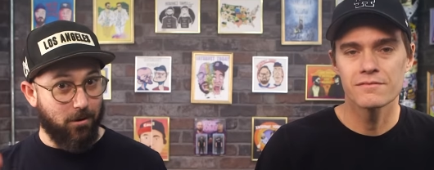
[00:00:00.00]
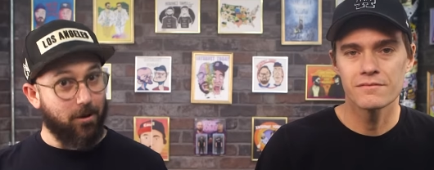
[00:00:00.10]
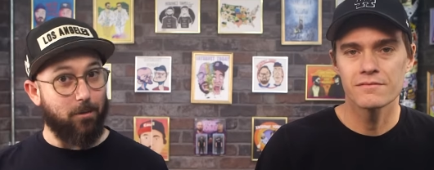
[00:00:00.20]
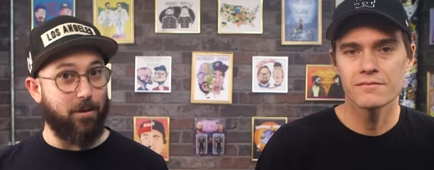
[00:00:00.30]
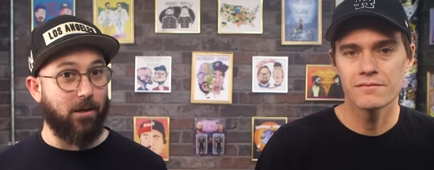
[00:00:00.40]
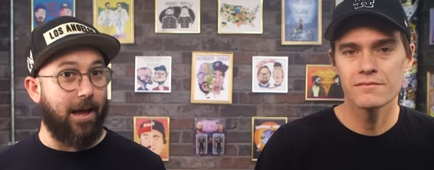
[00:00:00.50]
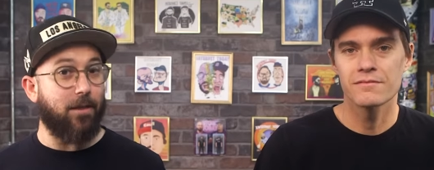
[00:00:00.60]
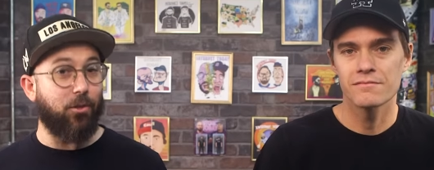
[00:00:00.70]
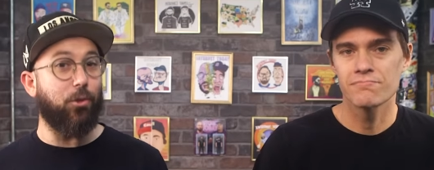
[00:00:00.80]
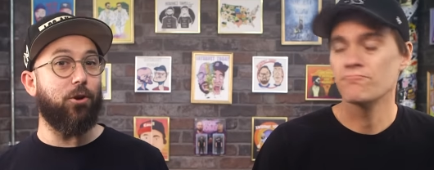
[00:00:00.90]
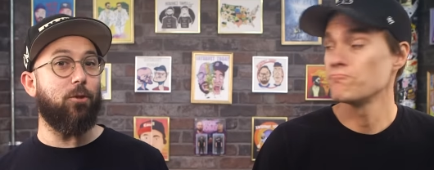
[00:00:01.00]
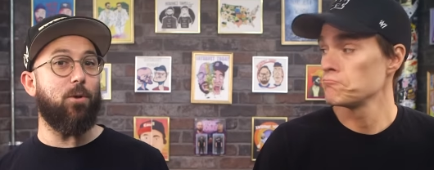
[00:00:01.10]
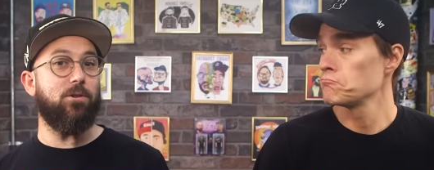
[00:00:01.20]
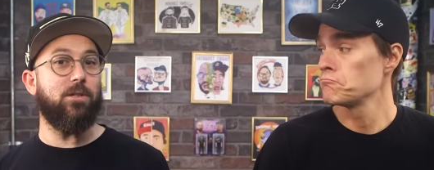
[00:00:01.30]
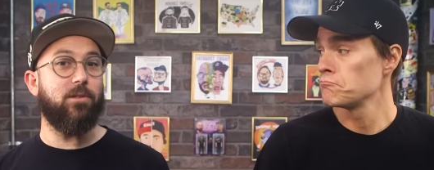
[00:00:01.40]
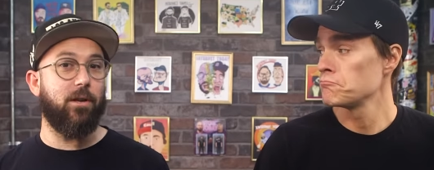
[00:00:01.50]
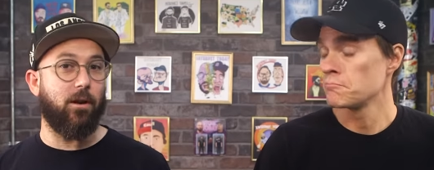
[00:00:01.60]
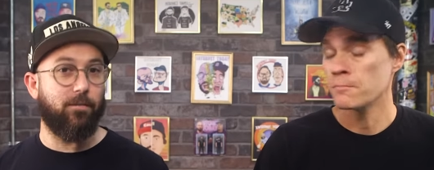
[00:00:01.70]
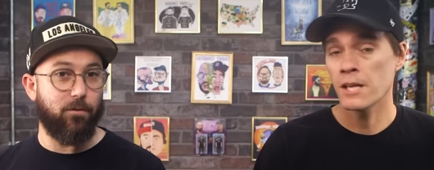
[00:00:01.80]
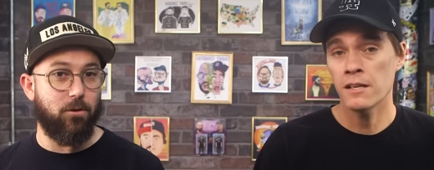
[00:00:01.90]
Speaker 1: You're going to be glad that the nerd emoji is
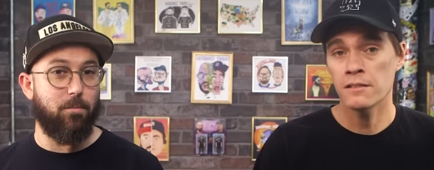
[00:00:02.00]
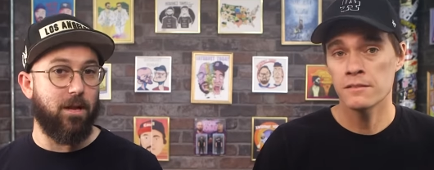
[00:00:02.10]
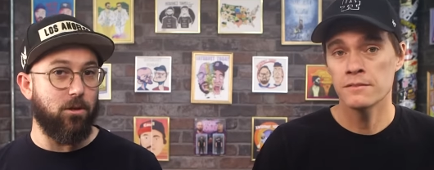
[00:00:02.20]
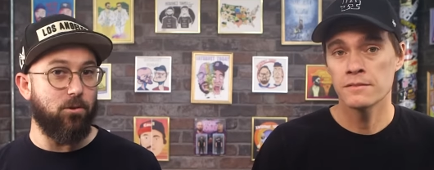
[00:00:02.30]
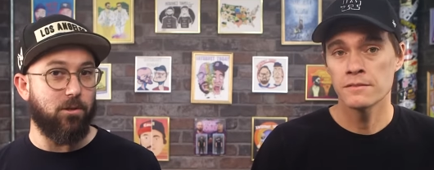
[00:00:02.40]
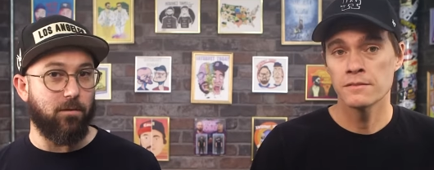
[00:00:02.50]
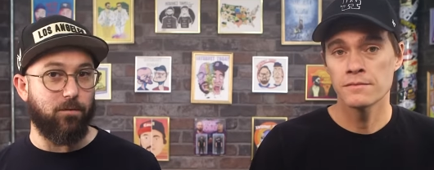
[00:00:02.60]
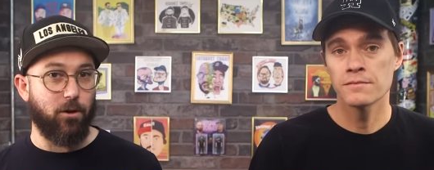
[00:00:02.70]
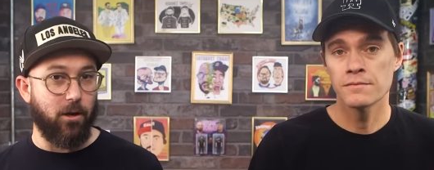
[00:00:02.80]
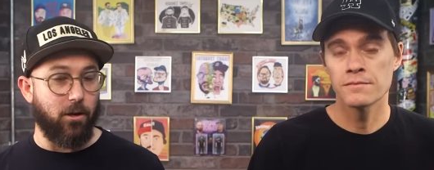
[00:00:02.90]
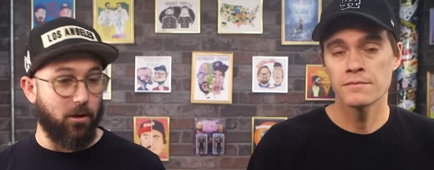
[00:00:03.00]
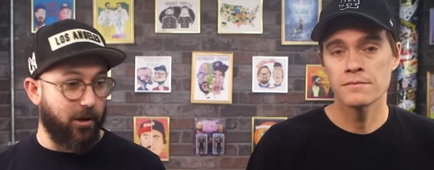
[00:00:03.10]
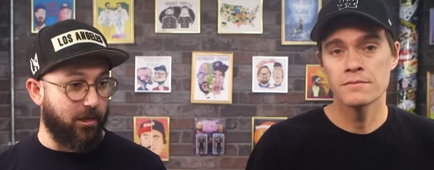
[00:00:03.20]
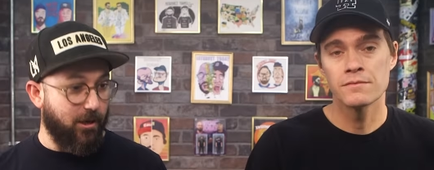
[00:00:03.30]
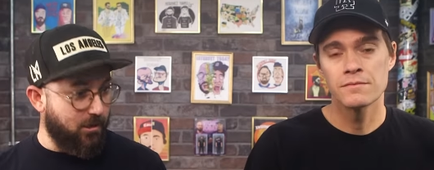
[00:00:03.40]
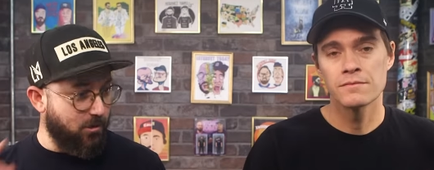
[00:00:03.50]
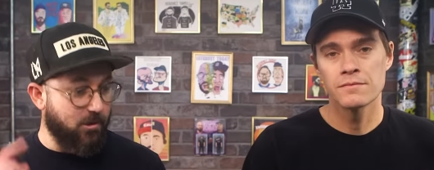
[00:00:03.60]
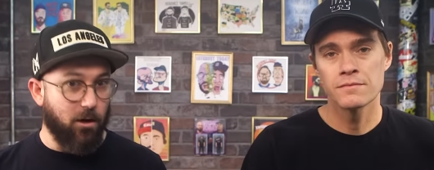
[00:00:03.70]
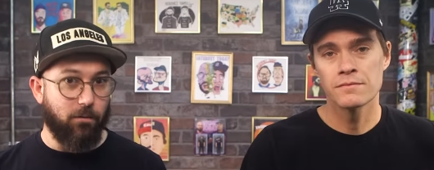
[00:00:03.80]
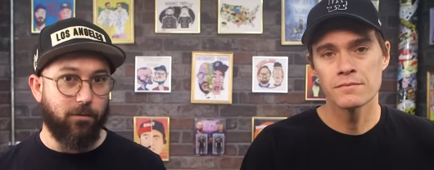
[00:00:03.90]
there for yeah. you to make use of. You're gonna you're gonna think to
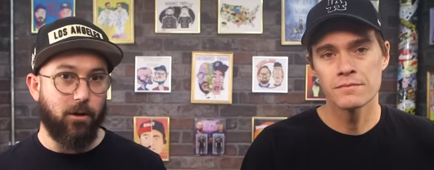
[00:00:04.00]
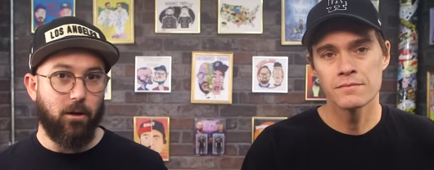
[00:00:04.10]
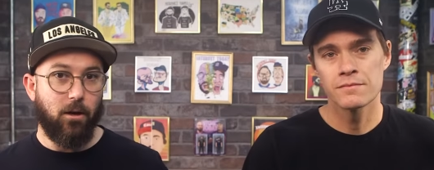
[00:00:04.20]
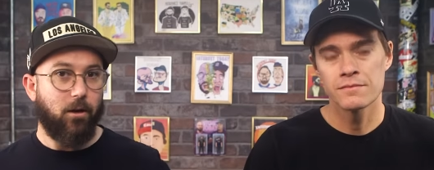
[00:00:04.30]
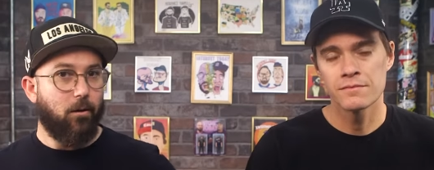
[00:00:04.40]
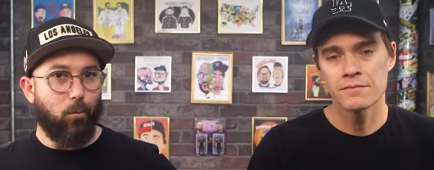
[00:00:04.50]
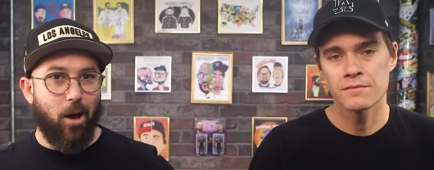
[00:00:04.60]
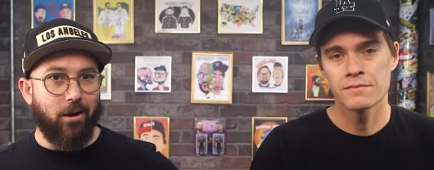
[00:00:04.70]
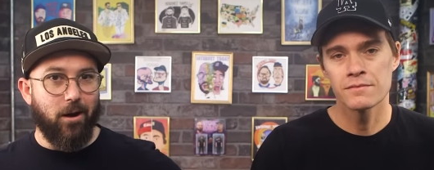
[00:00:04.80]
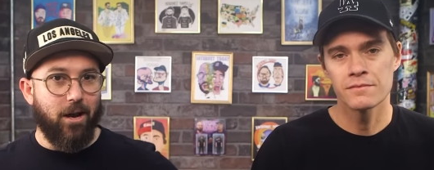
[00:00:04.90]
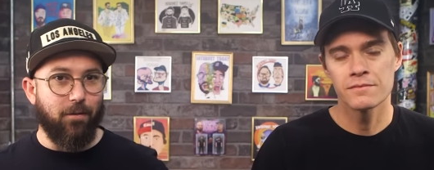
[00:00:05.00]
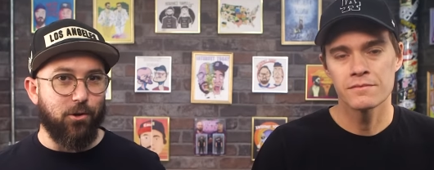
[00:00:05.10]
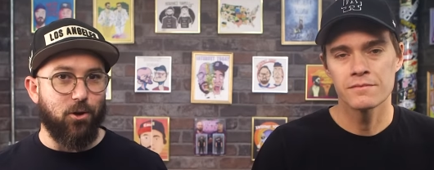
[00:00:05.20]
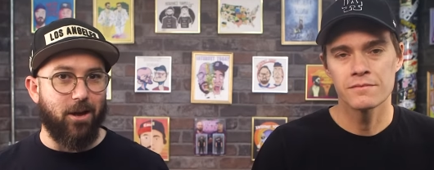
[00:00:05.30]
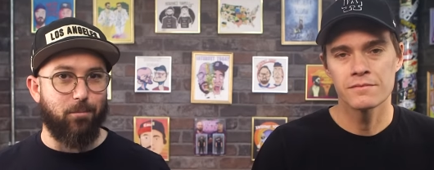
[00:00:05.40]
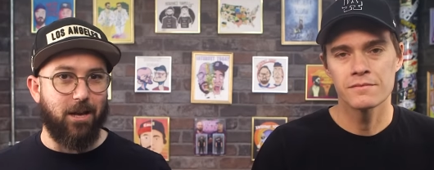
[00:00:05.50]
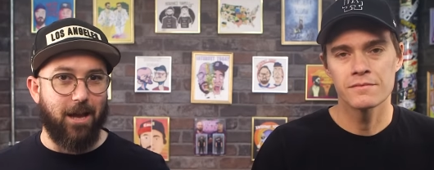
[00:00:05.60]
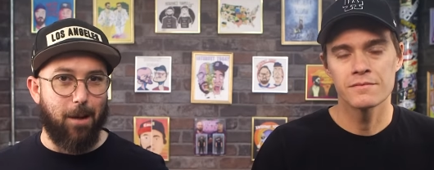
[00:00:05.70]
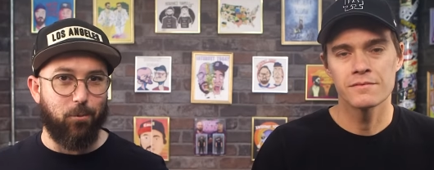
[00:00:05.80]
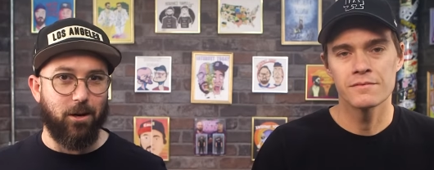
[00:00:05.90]
yourself, why did I ever try to
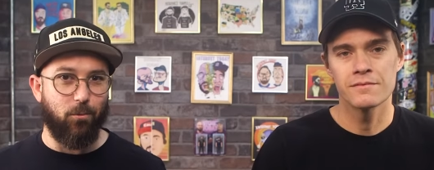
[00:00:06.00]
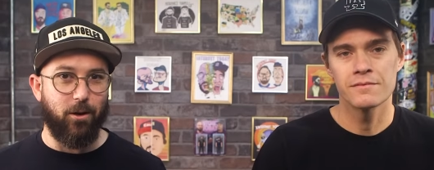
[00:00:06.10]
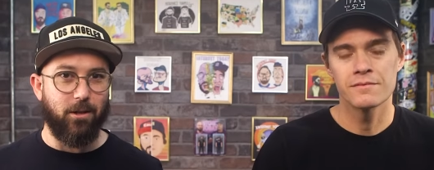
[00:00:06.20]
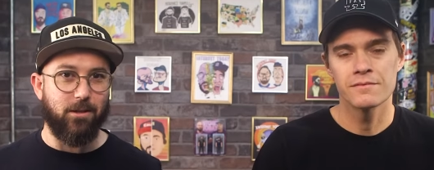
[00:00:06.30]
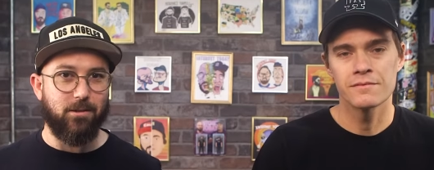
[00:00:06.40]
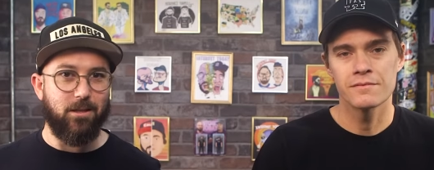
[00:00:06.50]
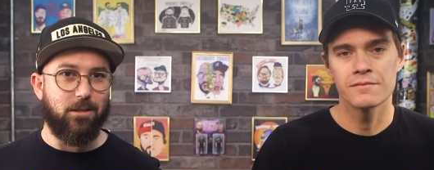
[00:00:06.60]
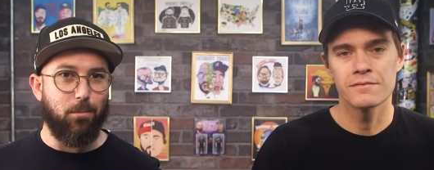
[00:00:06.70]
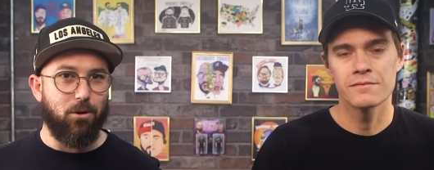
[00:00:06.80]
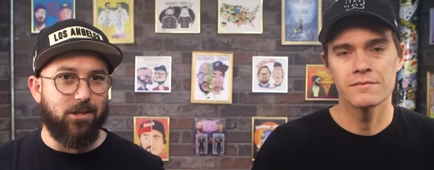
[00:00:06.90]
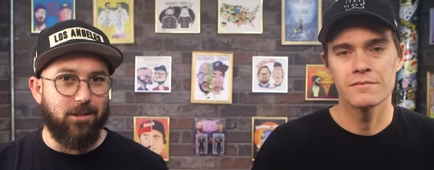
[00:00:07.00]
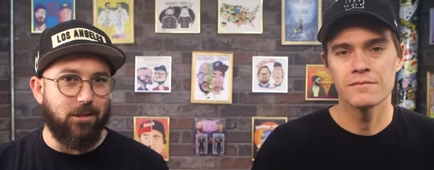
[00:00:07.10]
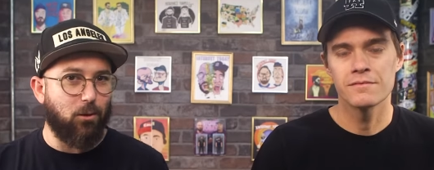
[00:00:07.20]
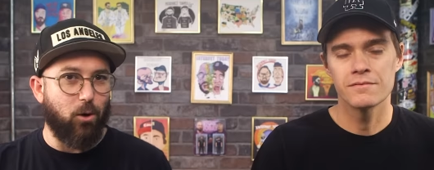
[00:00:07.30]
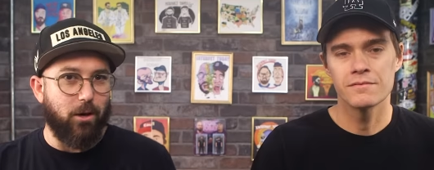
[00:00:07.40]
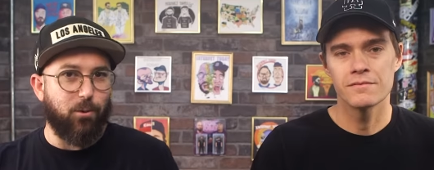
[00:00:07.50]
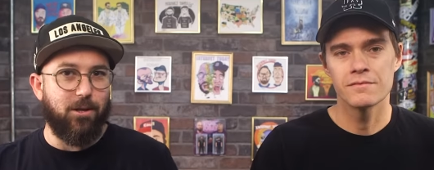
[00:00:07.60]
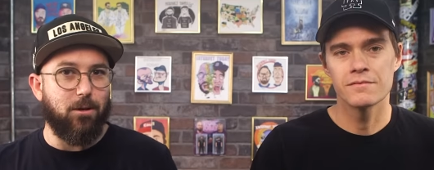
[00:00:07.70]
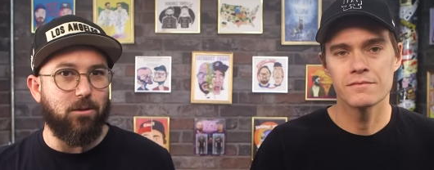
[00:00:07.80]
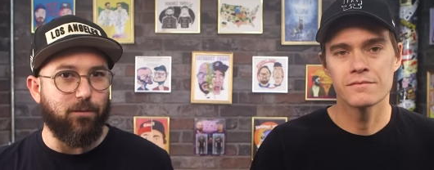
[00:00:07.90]
make Apple get rid of this? This emoji is
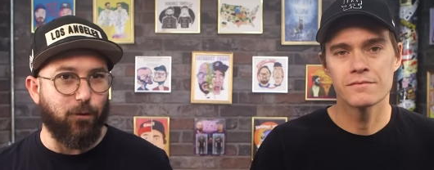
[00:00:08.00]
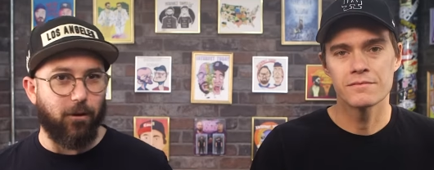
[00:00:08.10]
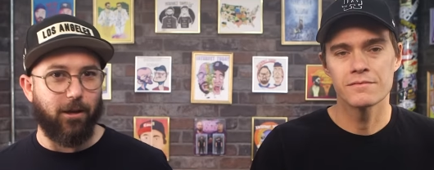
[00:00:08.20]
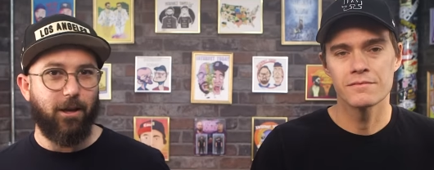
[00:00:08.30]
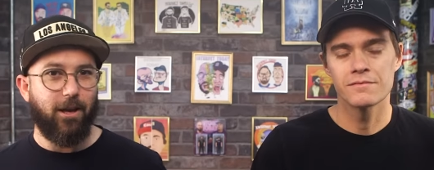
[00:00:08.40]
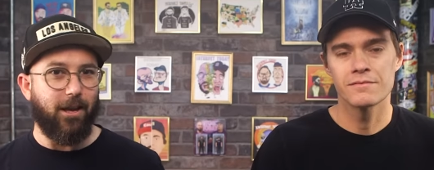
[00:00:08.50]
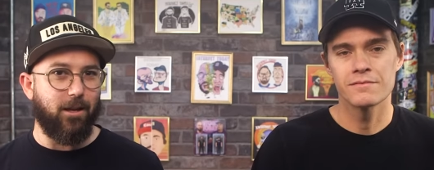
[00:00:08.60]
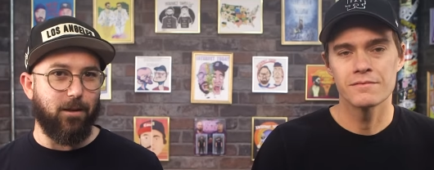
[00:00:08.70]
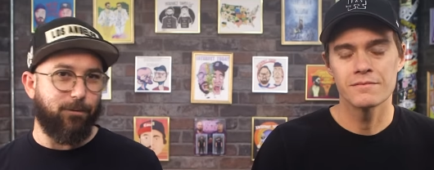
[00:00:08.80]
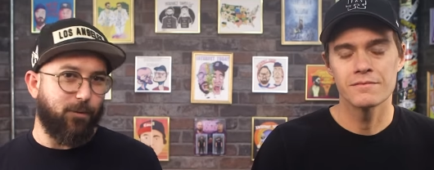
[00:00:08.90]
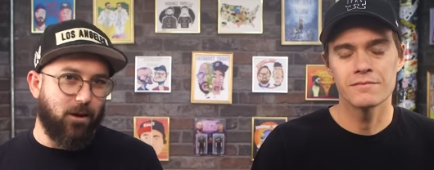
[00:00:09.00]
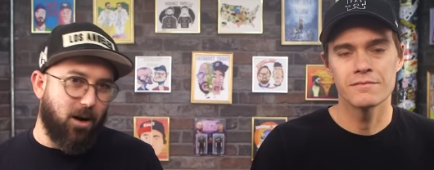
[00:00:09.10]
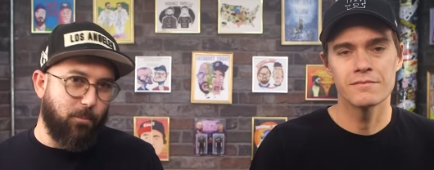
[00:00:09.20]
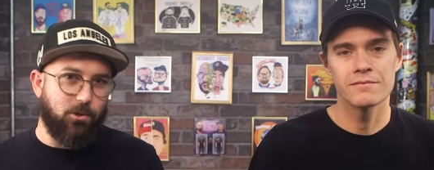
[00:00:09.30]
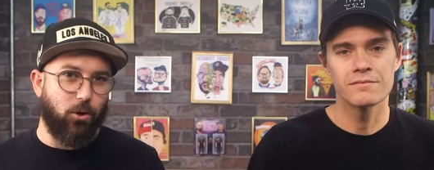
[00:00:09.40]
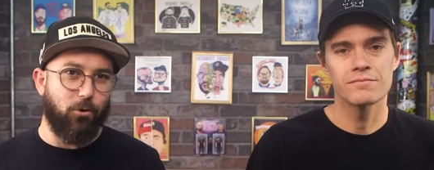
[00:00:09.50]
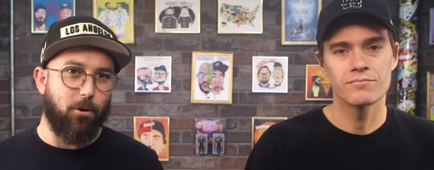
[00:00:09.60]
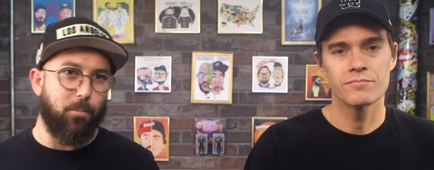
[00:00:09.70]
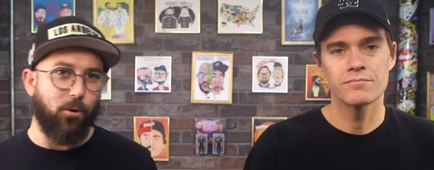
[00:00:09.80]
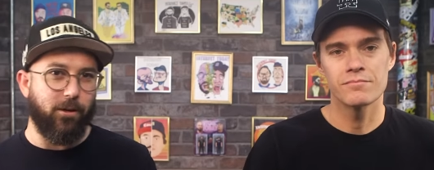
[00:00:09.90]
incredibly useful. And if a couple
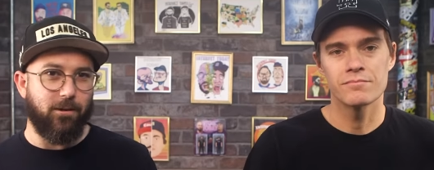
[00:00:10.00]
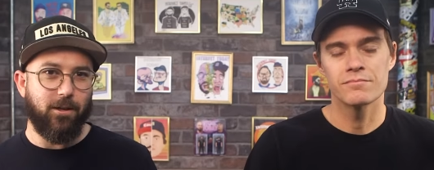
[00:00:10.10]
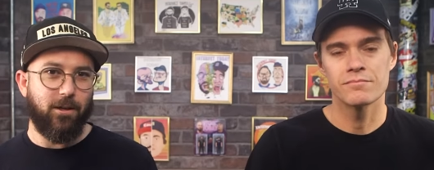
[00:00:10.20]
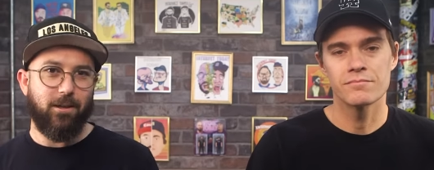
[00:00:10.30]
children are bullied,